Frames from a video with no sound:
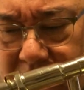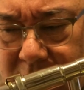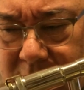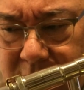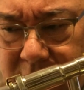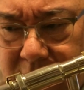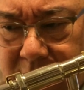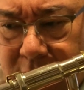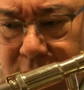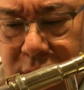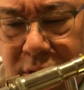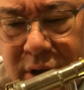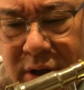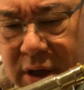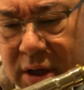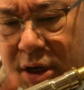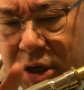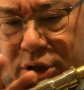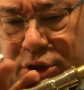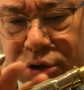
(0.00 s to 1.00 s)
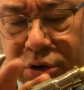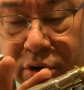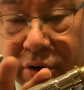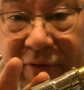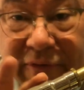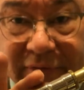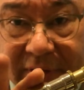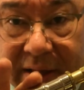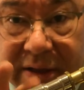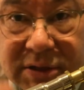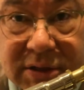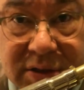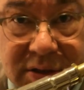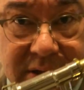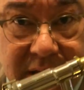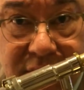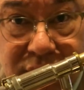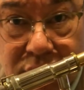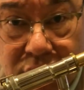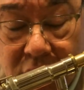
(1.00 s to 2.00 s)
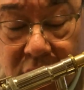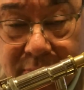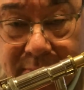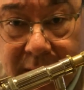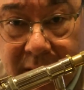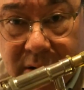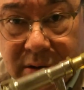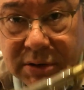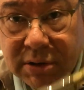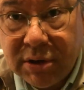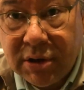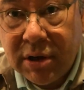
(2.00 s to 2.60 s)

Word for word: uh, in good condition or your felts inside your cork barrels